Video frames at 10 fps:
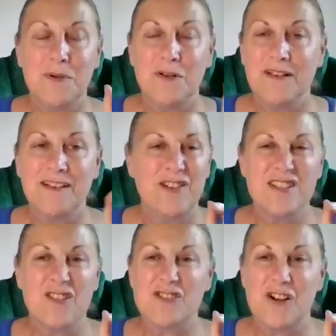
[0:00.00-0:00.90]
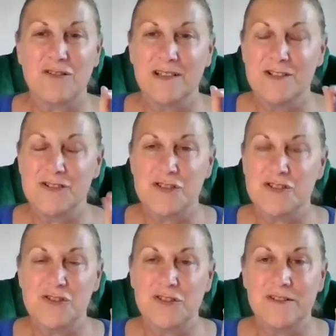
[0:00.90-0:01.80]
But no, it's not chocolate. It's
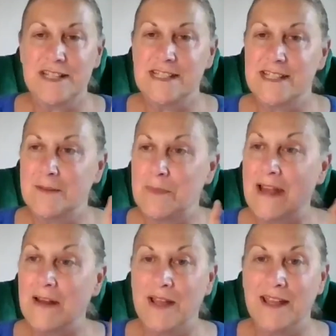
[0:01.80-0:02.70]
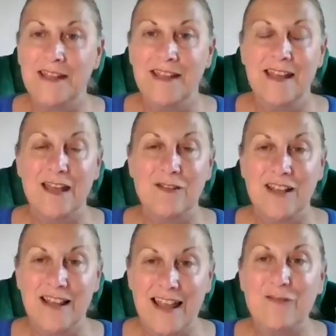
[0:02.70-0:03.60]
just sugar, isn't it? But anyway, if
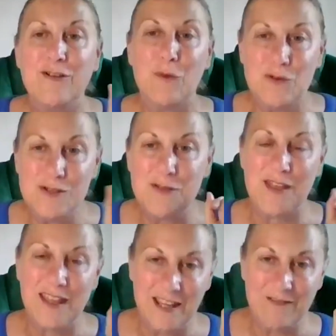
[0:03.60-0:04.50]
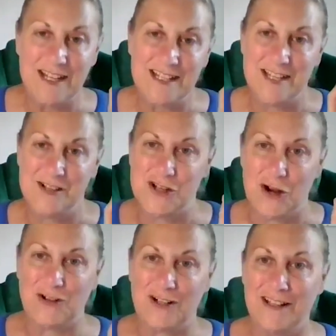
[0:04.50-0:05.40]
you want to think you're eating
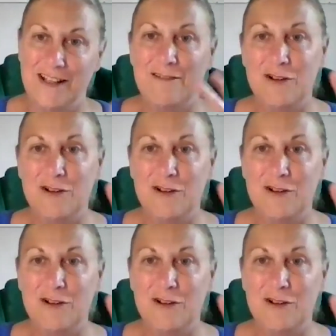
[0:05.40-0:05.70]
chocolate,